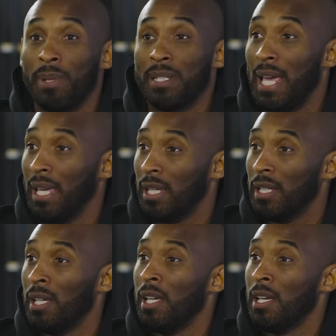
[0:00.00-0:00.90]
and take it,
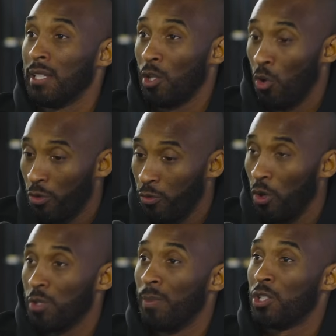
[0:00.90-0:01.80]
going through
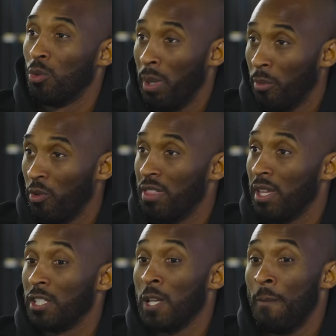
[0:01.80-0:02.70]
those muscle memory
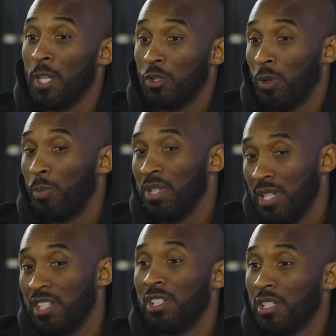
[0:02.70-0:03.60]
things. So the
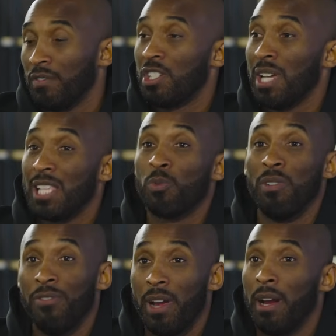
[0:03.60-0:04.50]
positions of the shots would
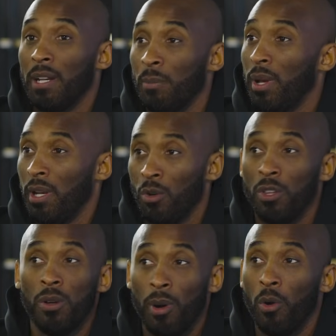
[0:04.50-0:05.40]
vary depending on
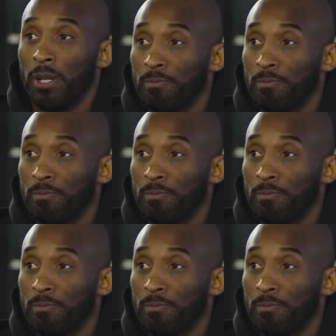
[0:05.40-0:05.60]
the opponent.